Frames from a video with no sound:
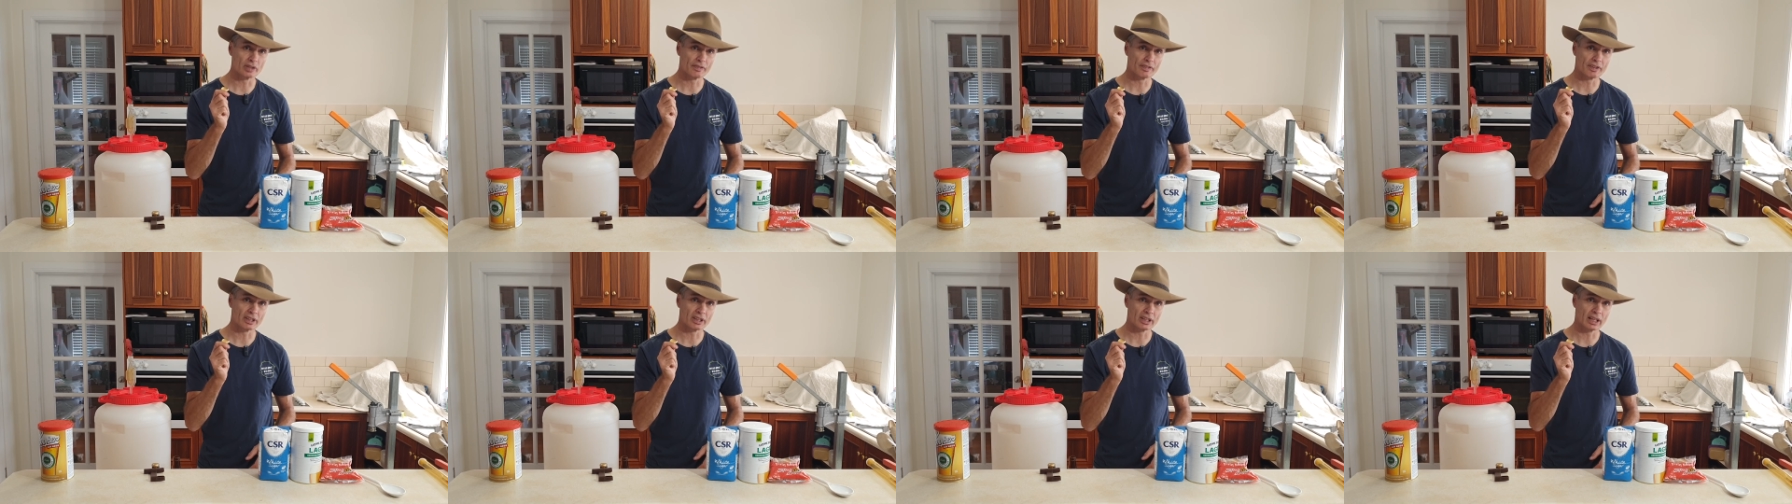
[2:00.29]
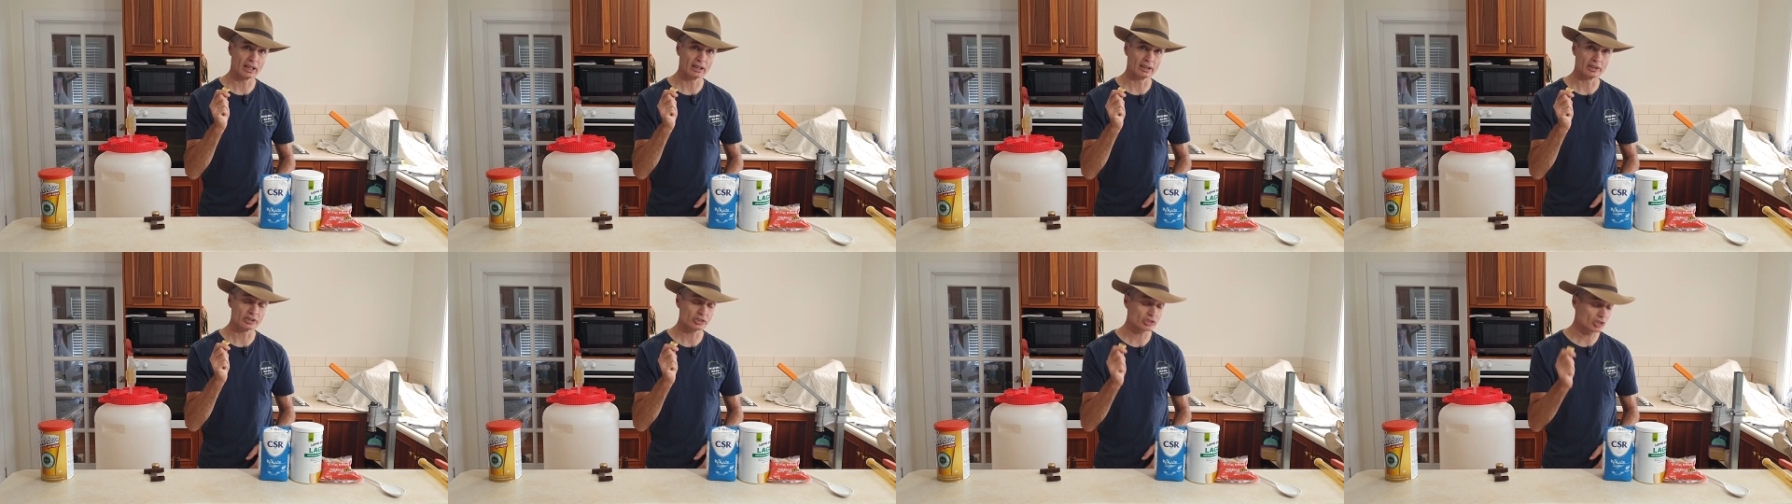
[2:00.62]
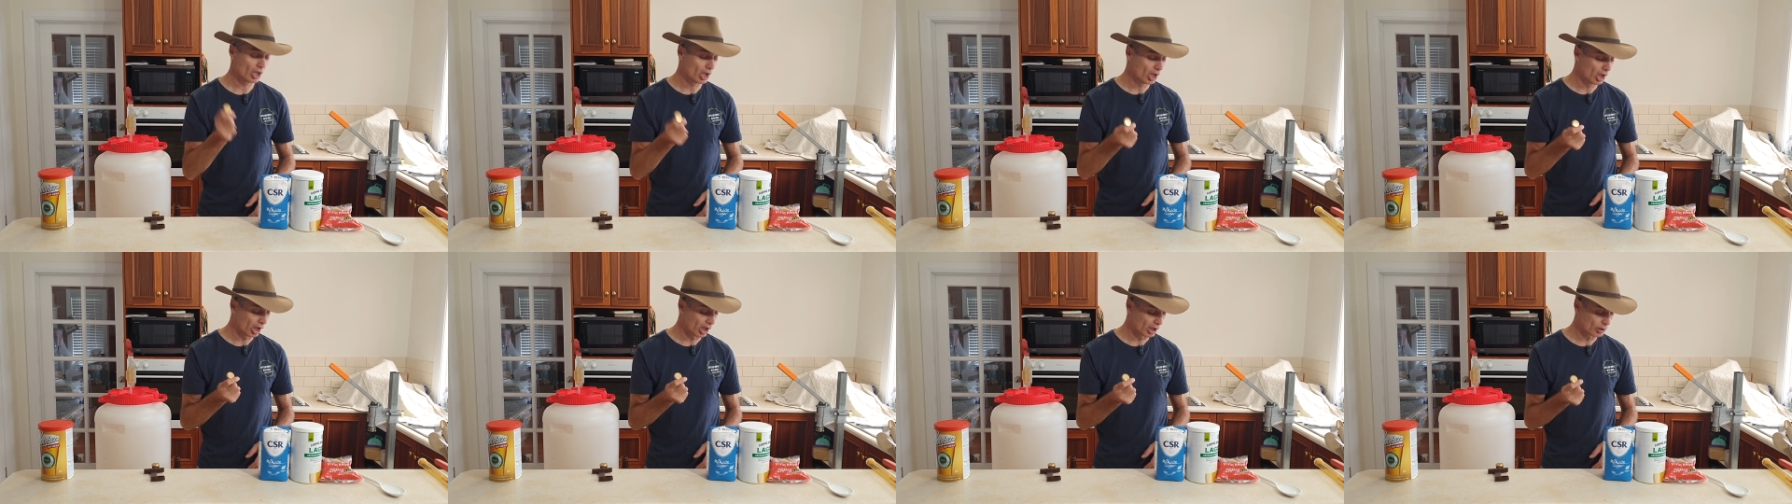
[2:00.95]
of different colours.
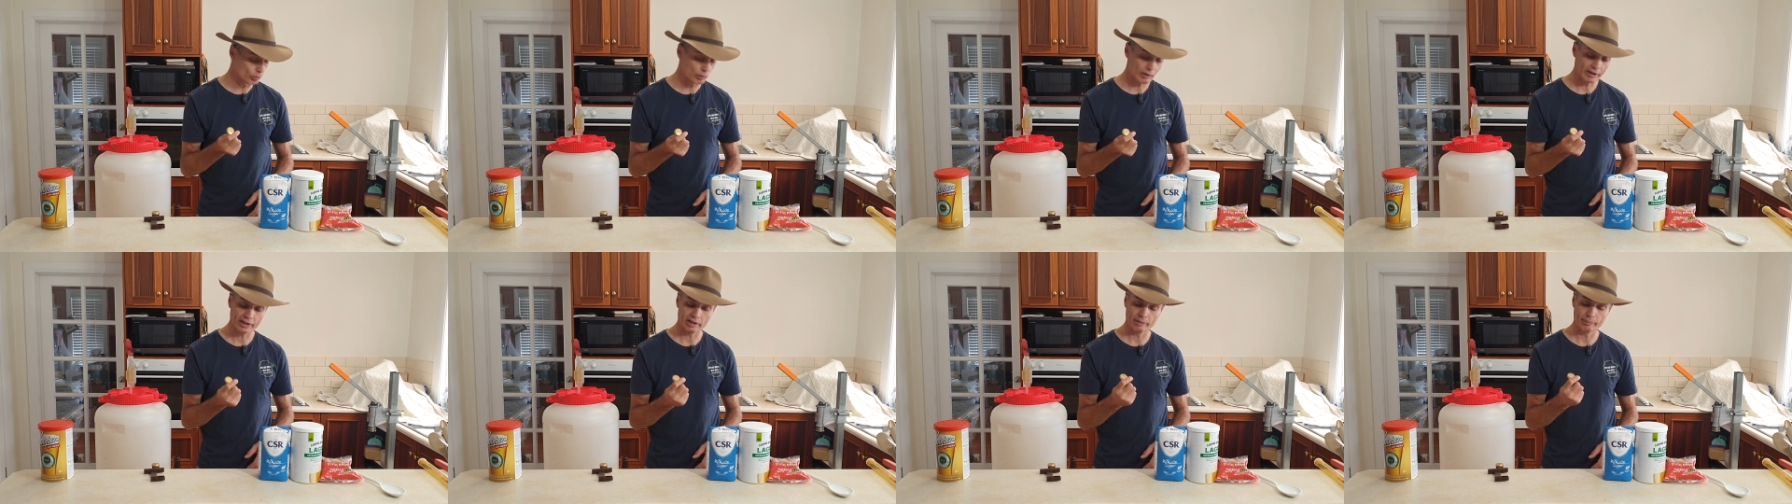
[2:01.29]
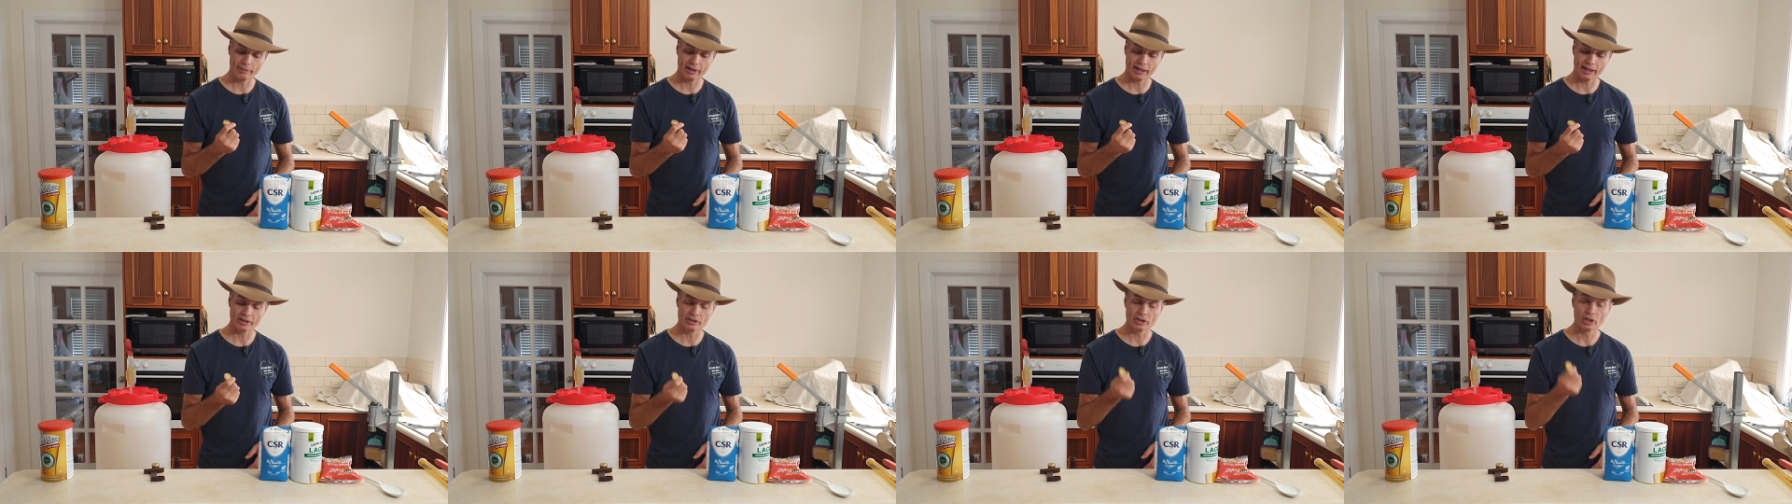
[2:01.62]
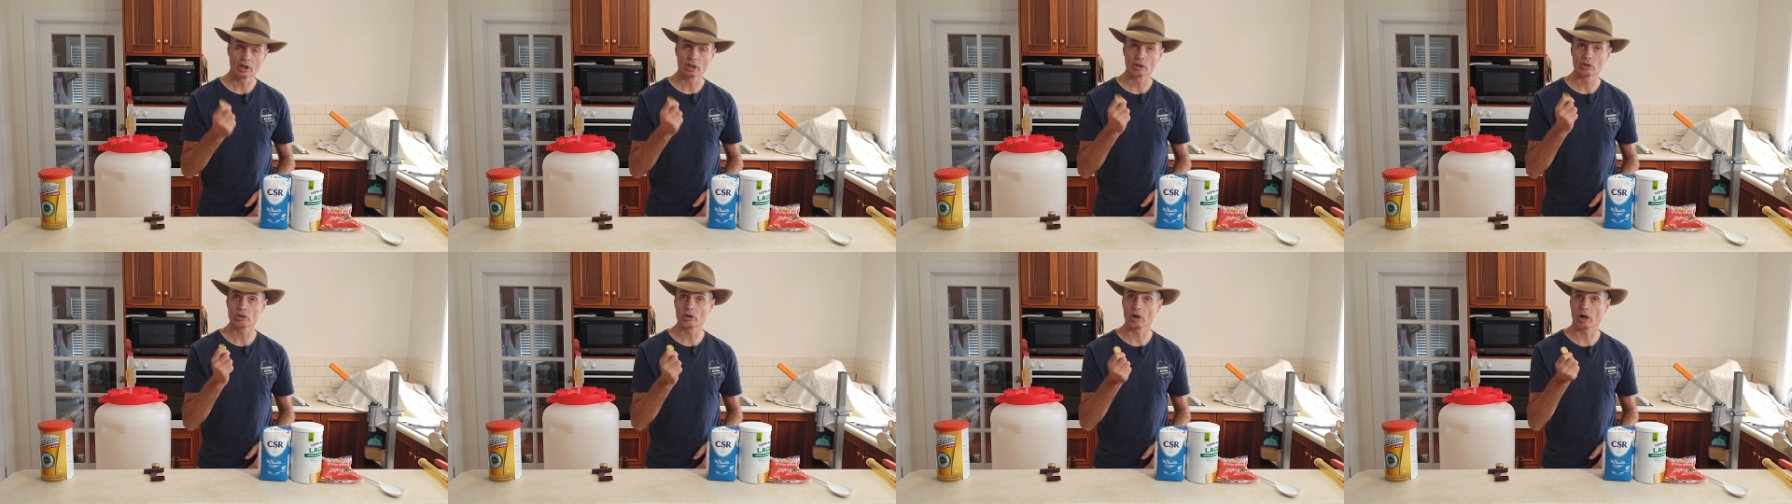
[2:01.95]
I recommend
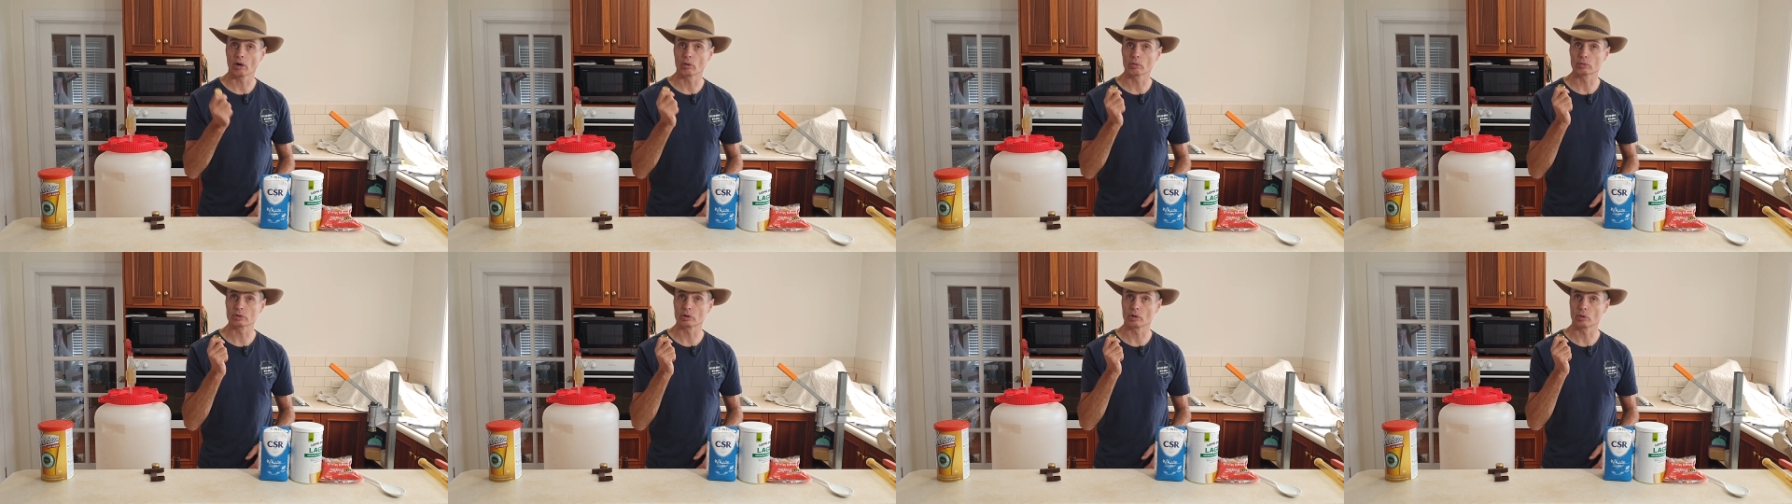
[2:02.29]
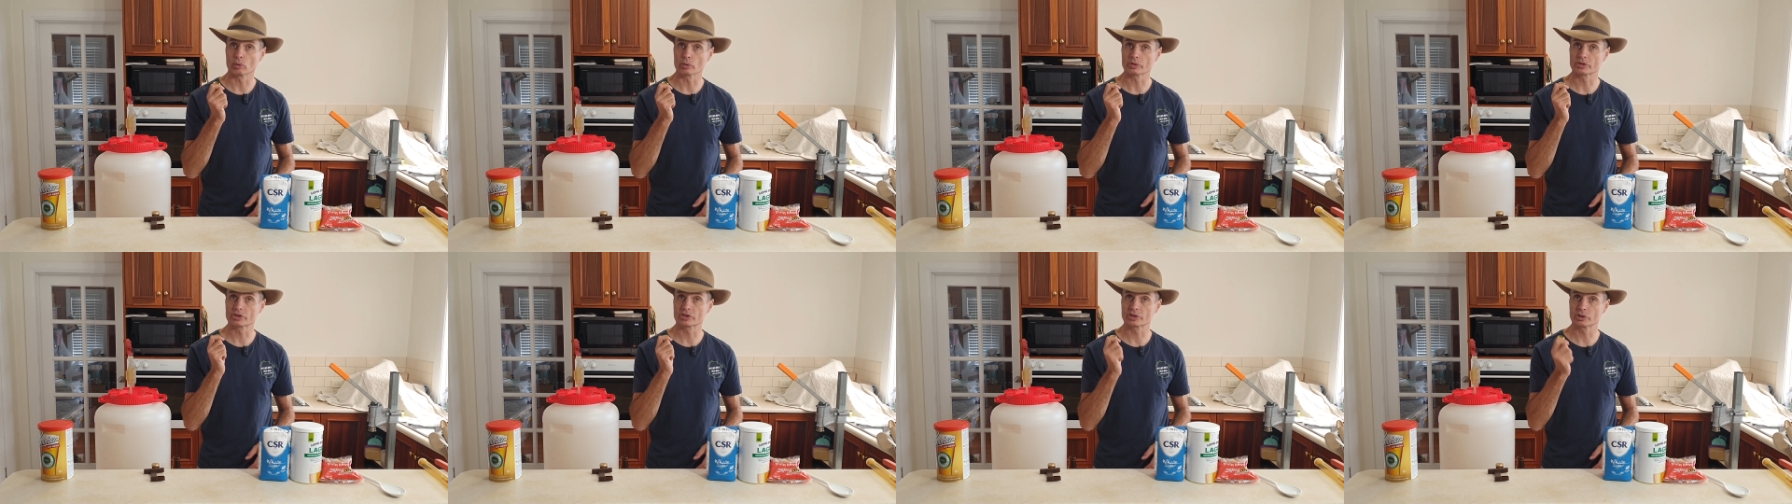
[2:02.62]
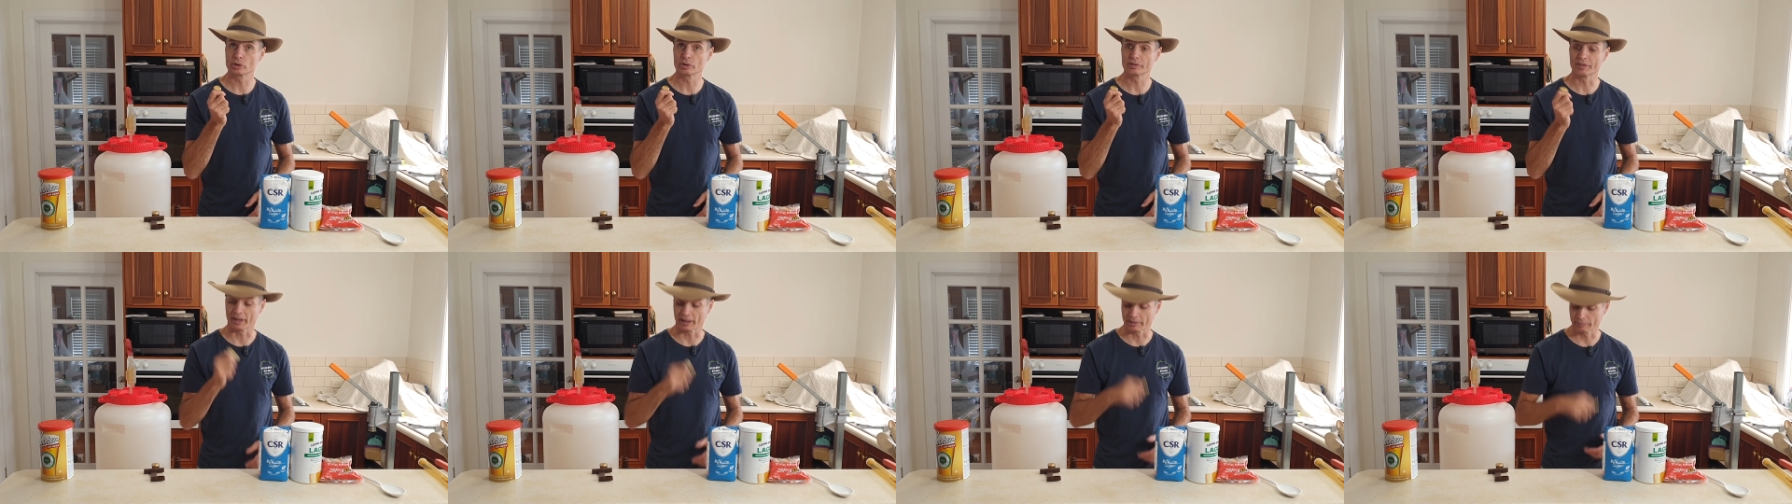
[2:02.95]
gold or
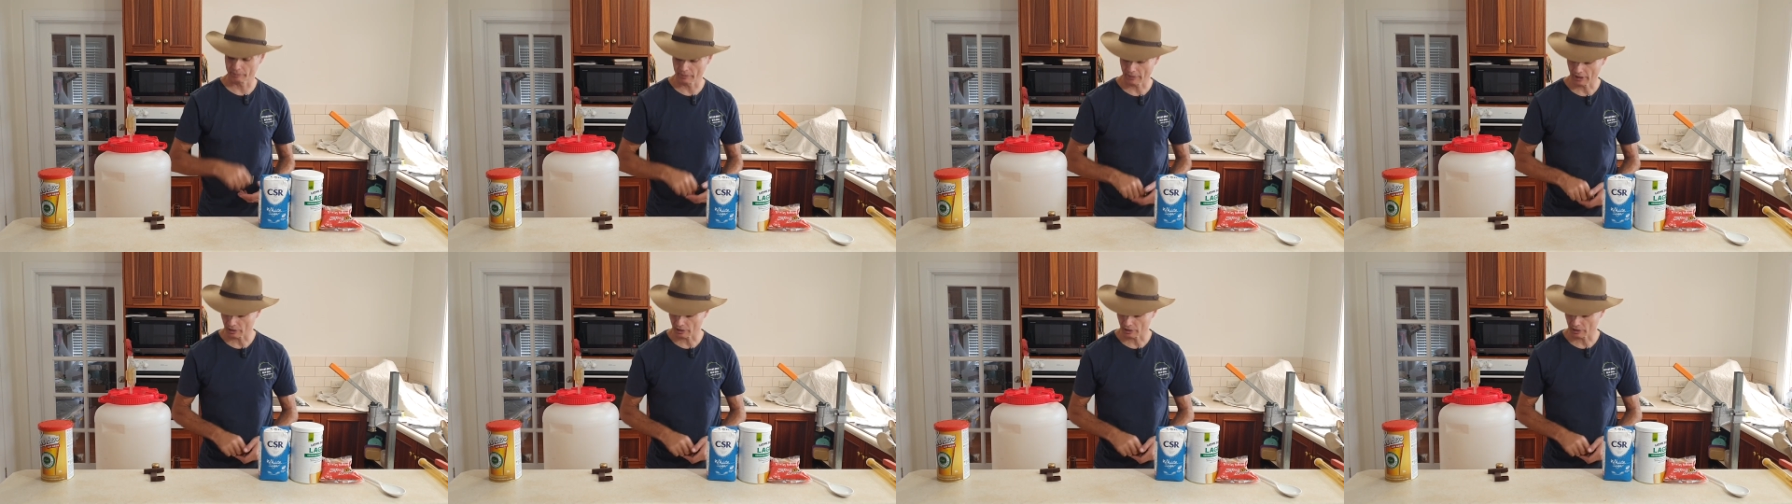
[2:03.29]
silver.